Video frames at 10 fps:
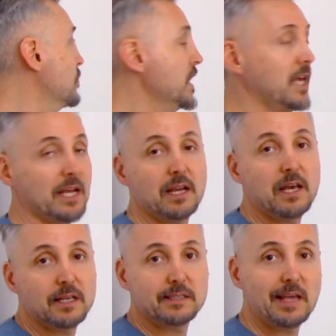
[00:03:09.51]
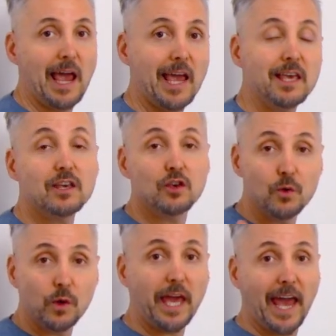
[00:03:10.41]
we can say
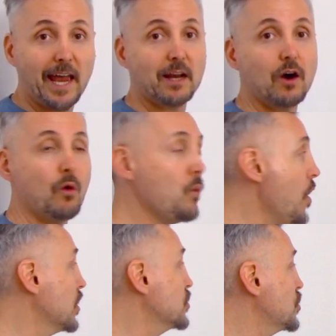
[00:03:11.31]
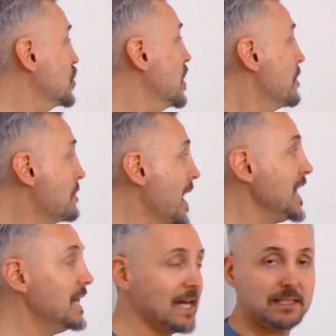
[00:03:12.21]
you can watch
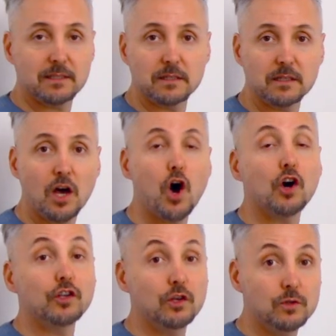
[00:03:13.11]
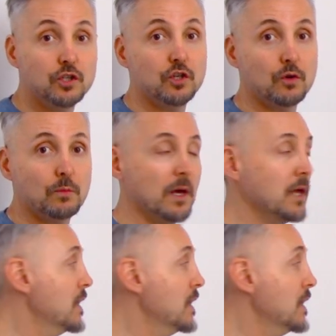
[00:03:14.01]
my lesson on YouTube.